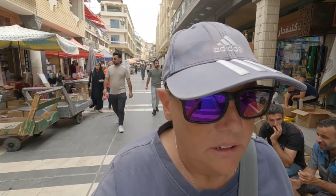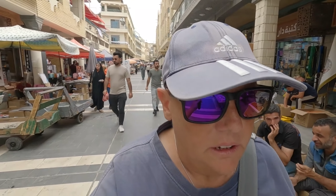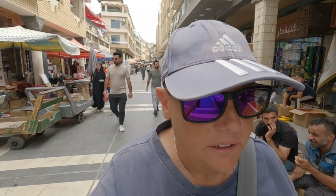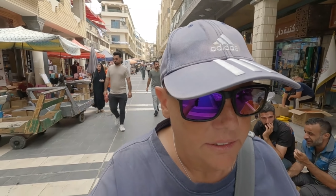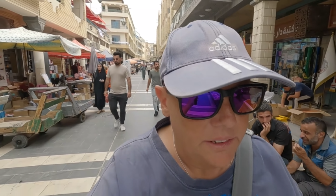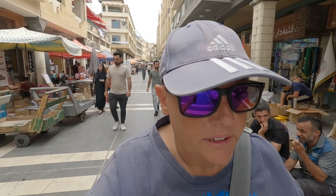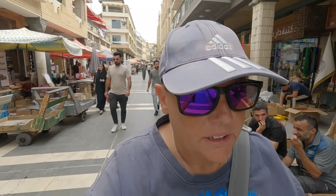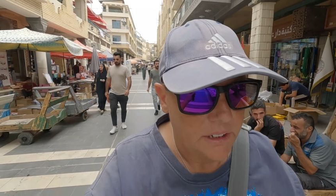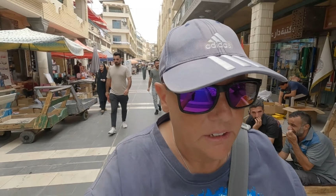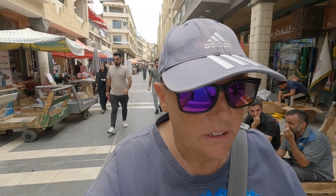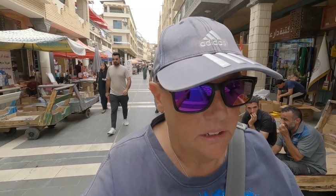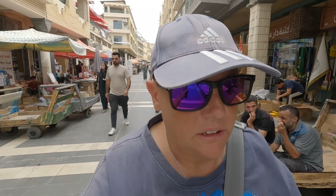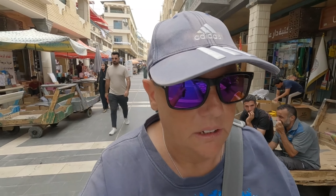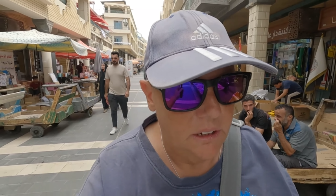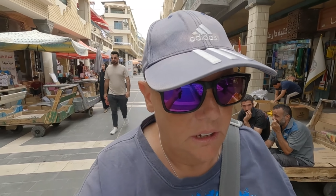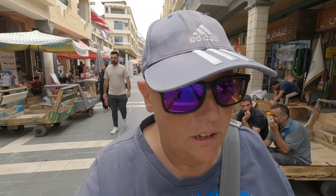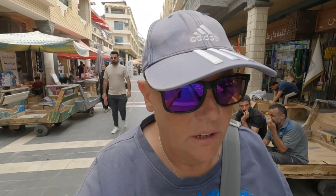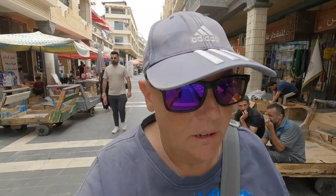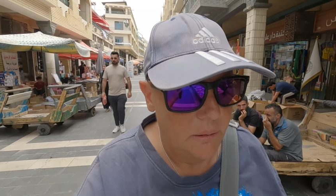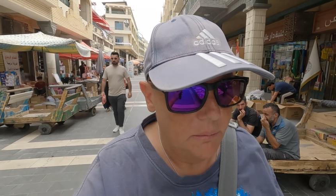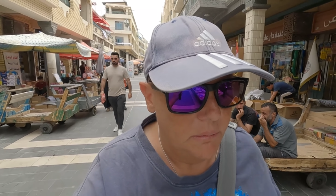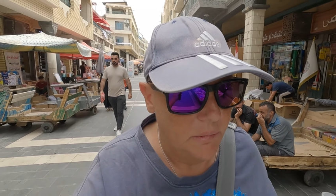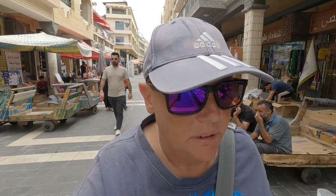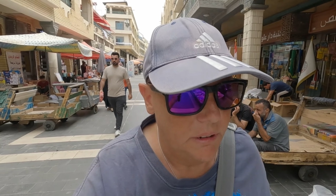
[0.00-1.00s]
I think
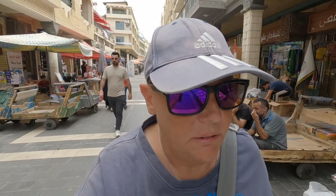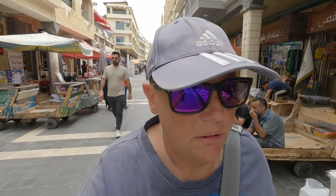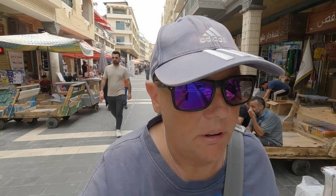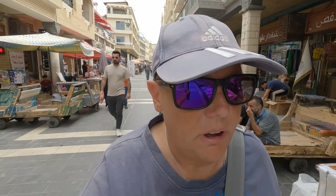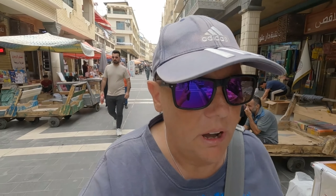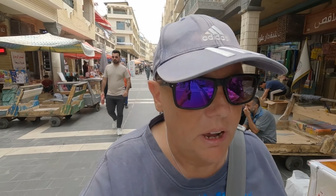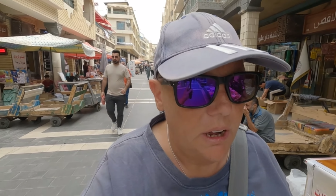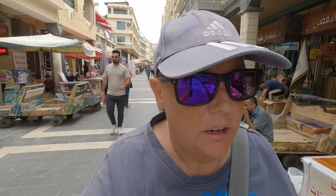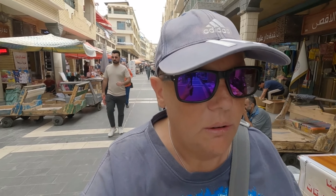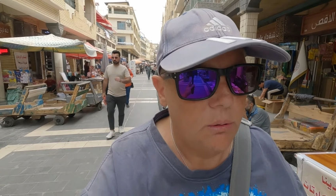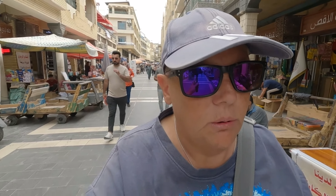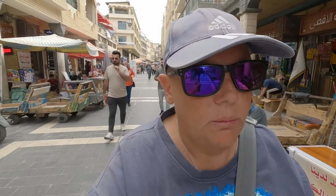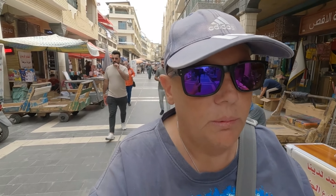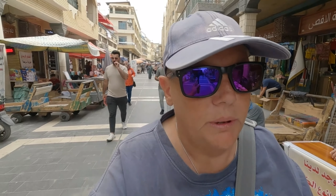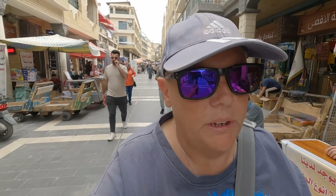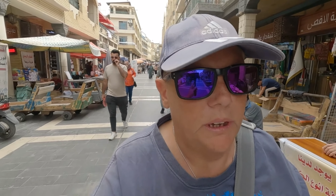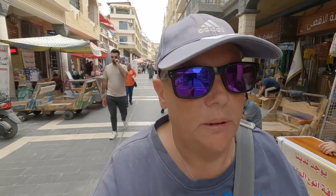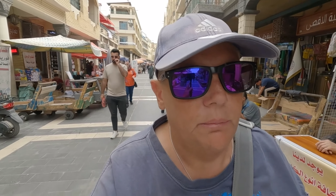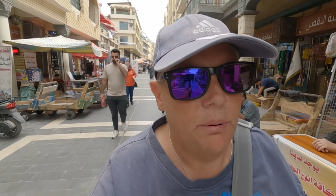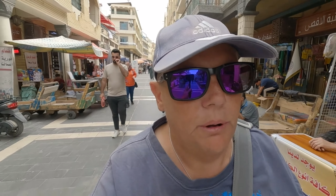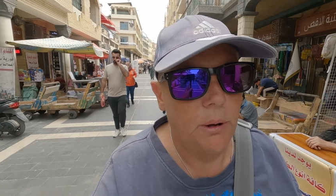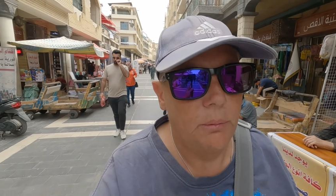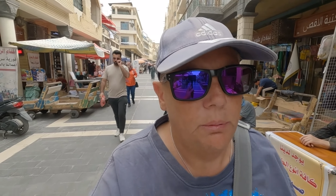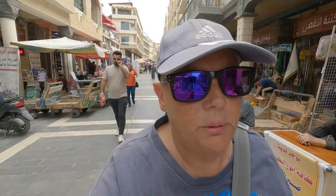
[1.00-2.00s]
um, Iraq will
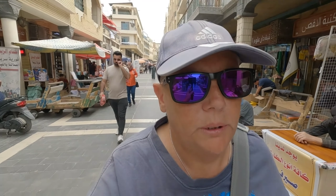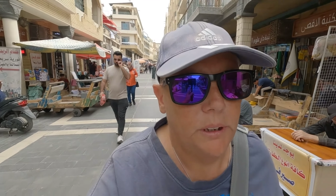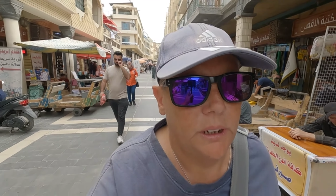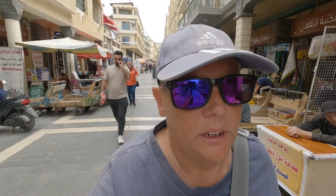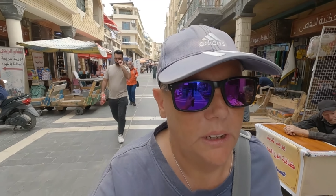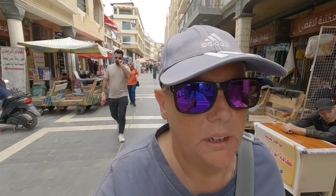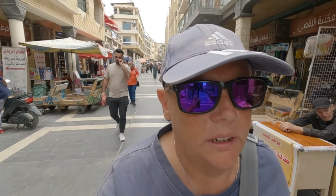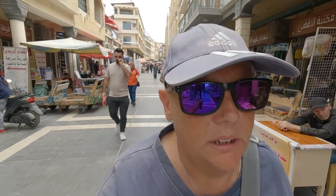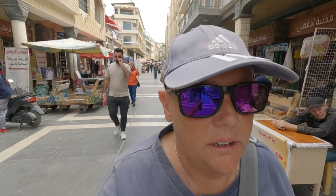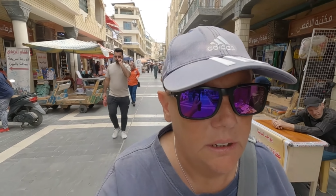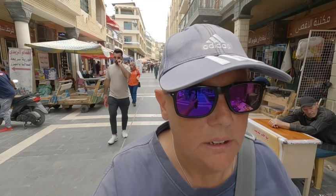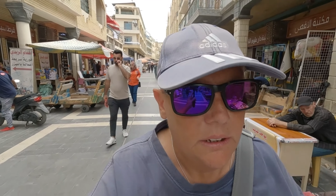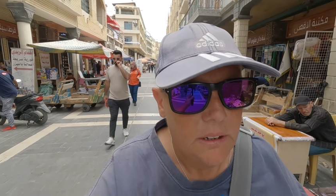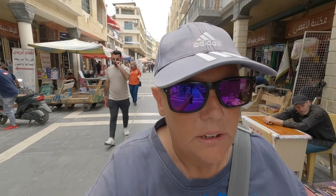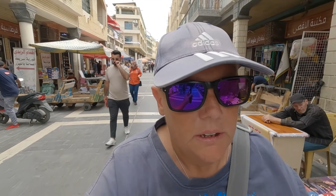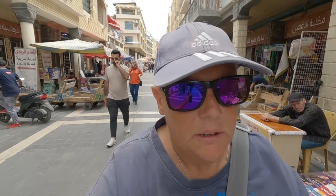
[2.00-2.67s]
be a popular